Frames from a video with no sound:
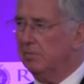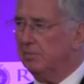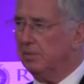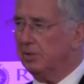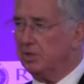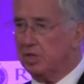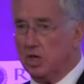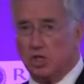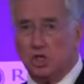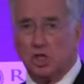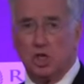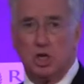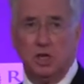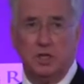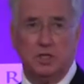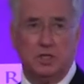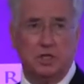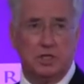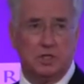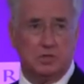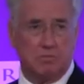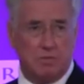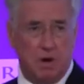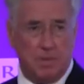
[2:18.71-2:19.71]
potentially
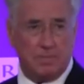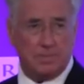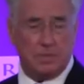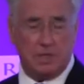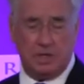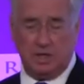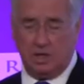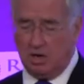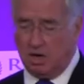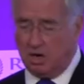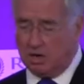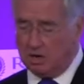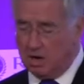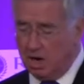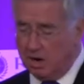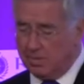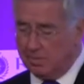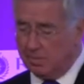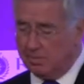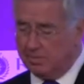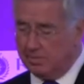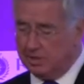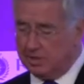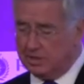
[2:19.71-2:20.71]
disrupting our
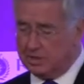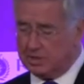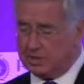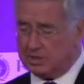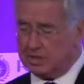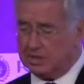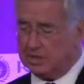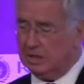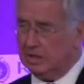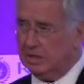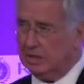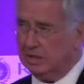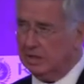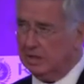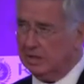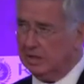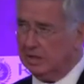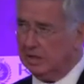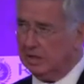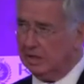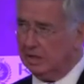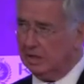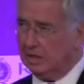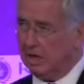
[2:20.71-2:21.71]
armaments,
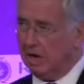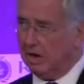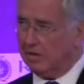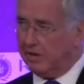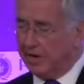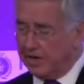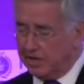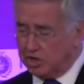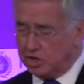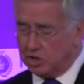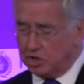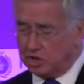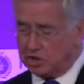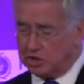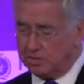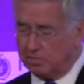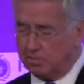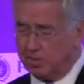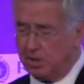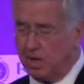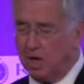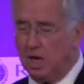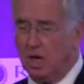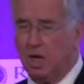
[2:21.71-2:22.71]
our energy
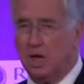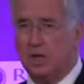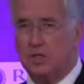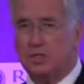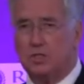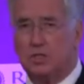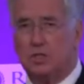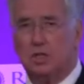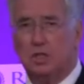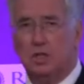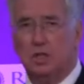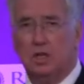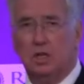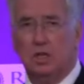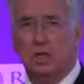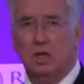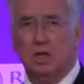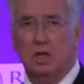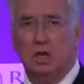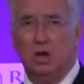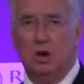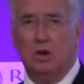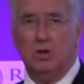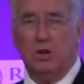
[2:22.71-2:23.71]
supplies,
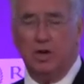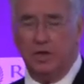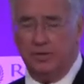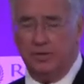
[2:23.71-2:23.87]
or